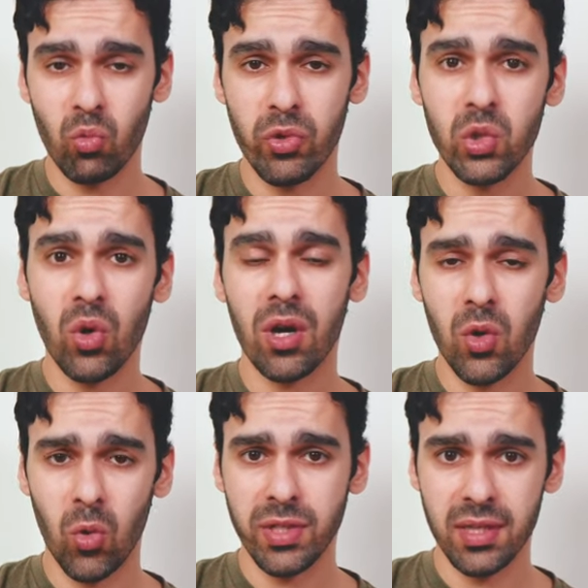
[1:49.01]
when you are
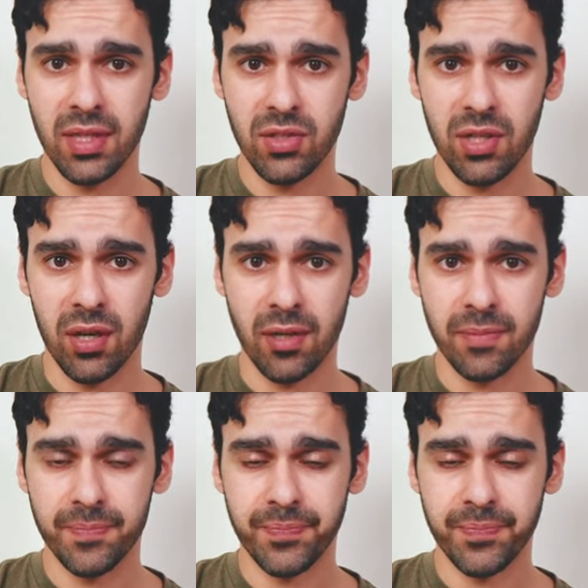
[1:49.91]
holding the guitar.